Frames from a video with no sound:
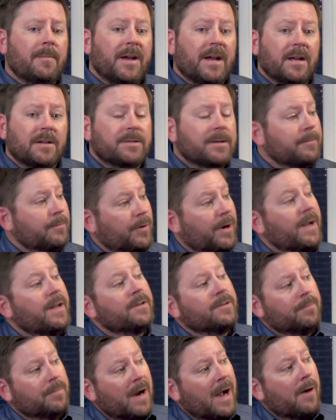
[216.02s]
because it
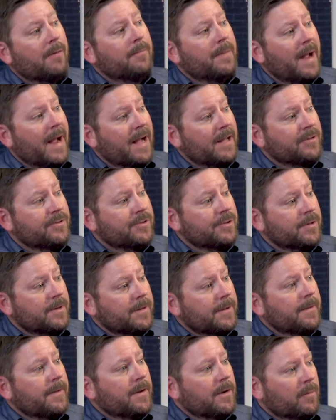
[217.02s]
brings brown patch,
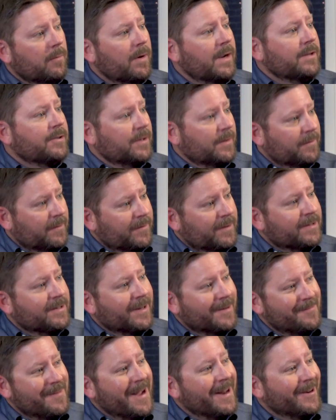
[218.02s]
which some of
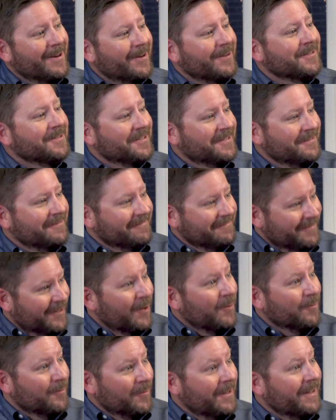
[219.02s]
its competitors
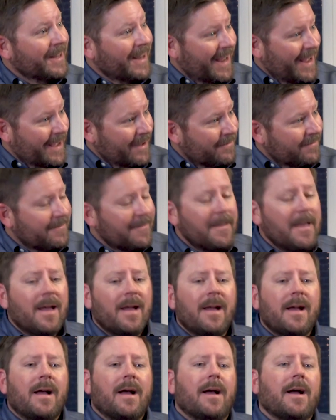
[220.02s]
don't really have.
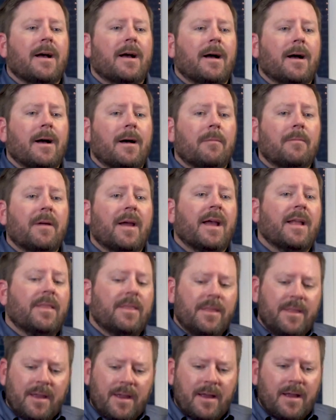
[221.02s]

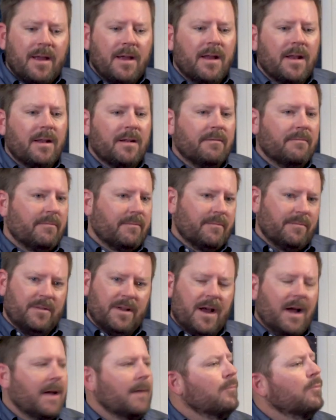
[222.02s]
And then
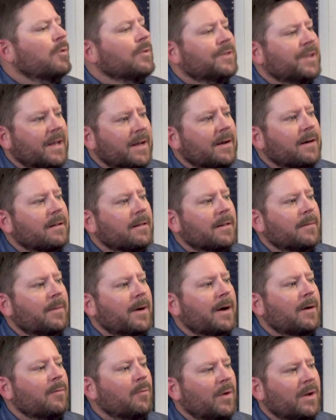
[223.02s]
time will tell
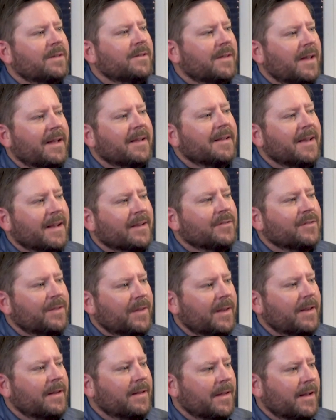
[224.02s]
about what's that next
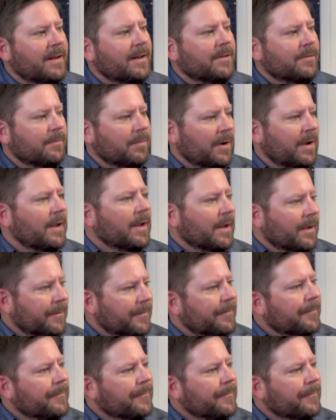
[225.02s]
thing that it's bringing.